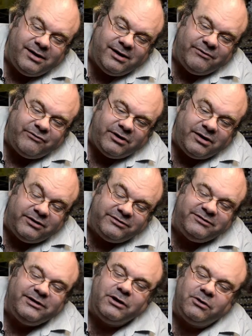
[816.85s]
if a, a,
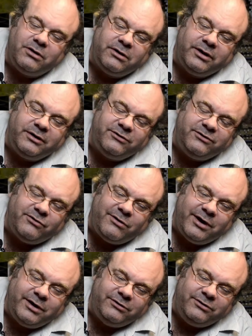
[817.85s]
singer is
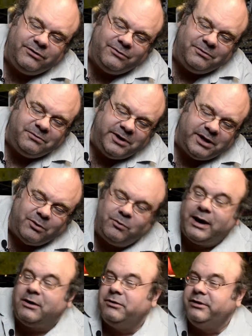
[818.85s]
trying to get a
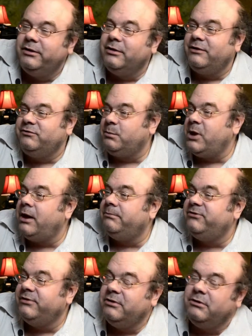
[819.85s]
record deal as a
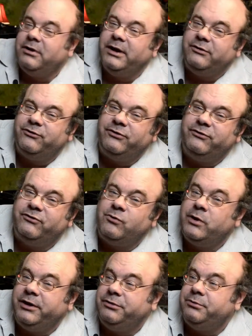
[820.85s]
pop singer and she's
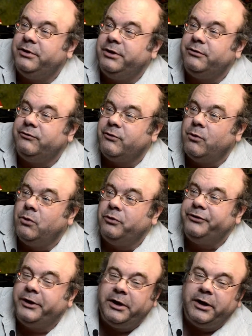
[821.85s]
23 years
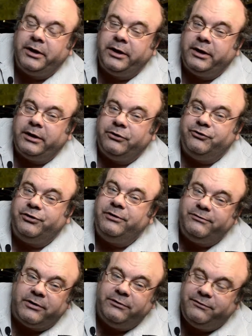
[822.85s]
old, mm-hmm.
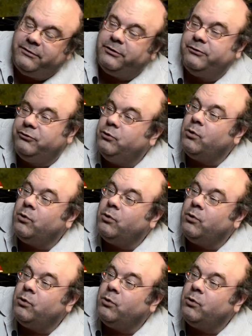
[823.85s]
she's considered too